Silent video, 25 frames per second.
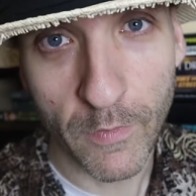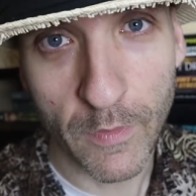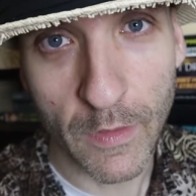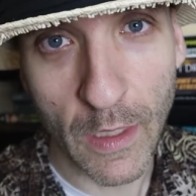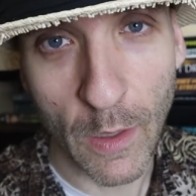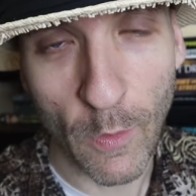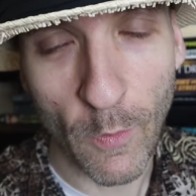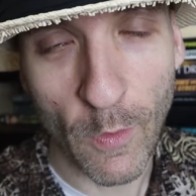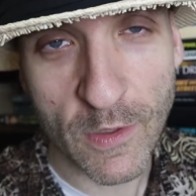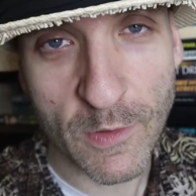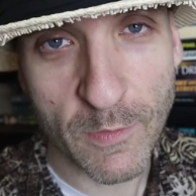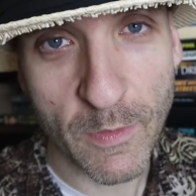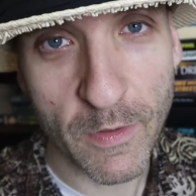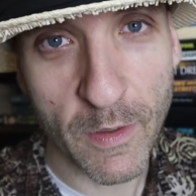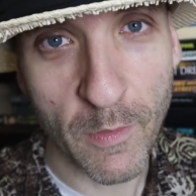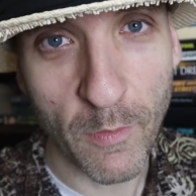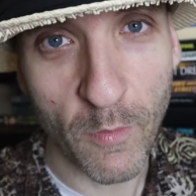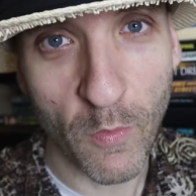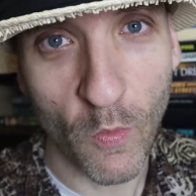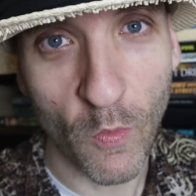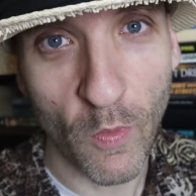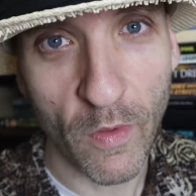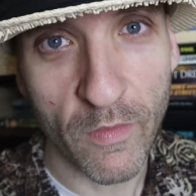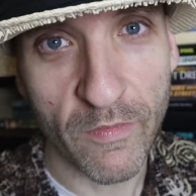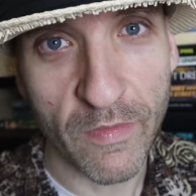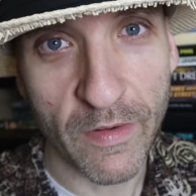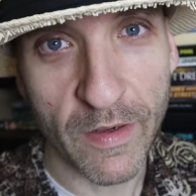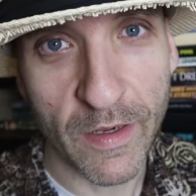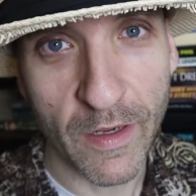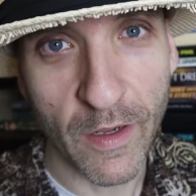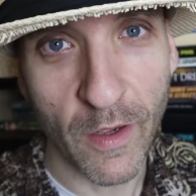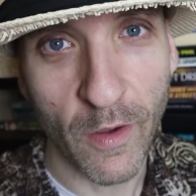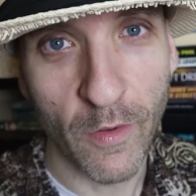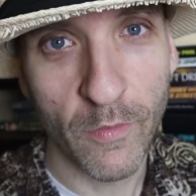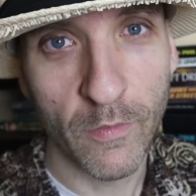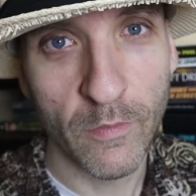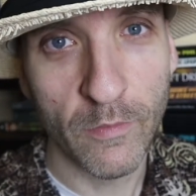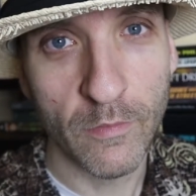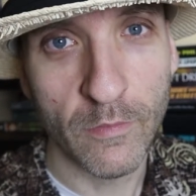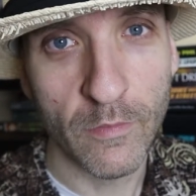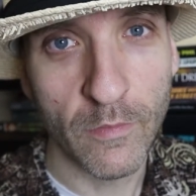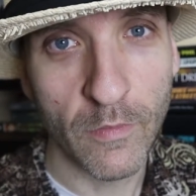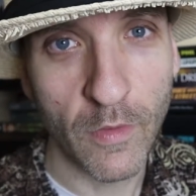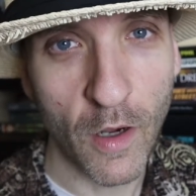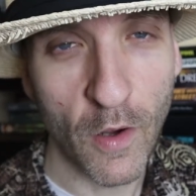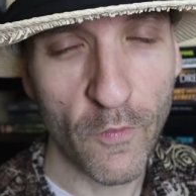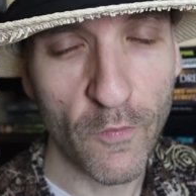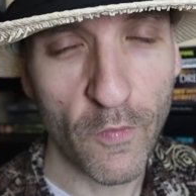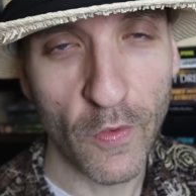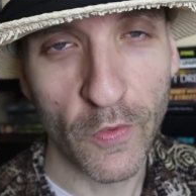Now, what's my number one video
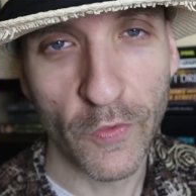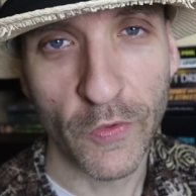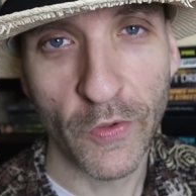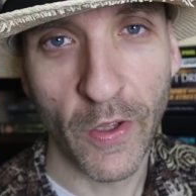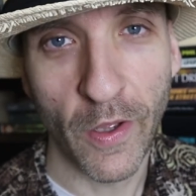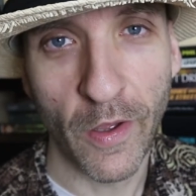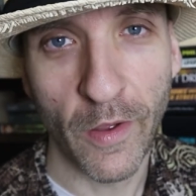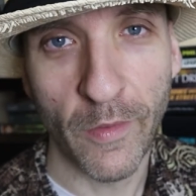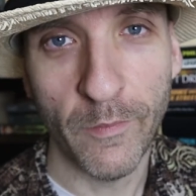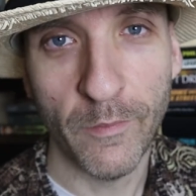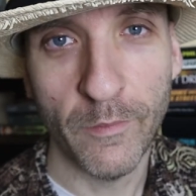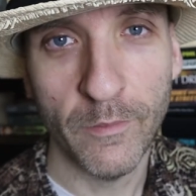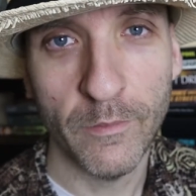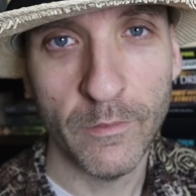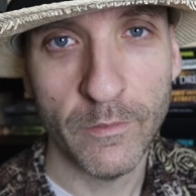of all time?